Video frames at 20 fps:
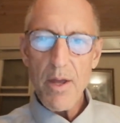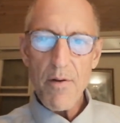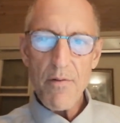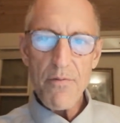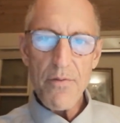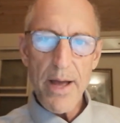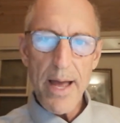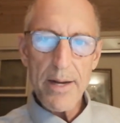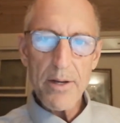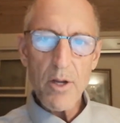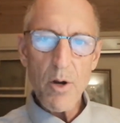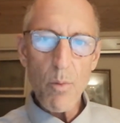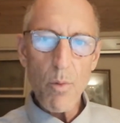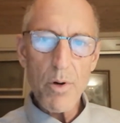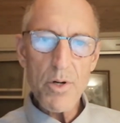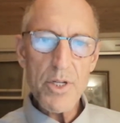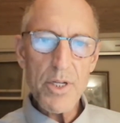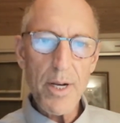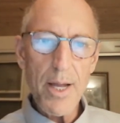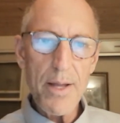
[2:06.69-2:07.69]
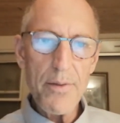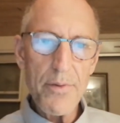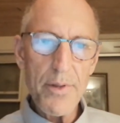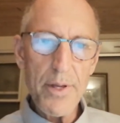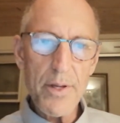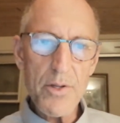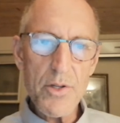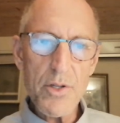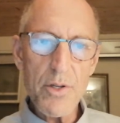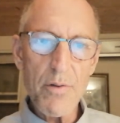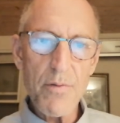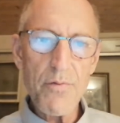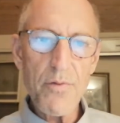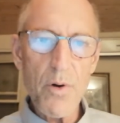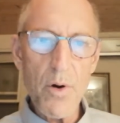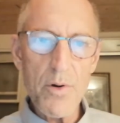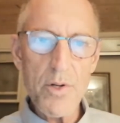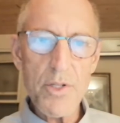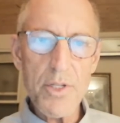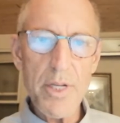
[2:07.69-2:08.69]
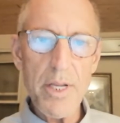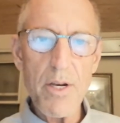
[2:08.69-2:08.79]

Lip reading: FATCA works like this. First,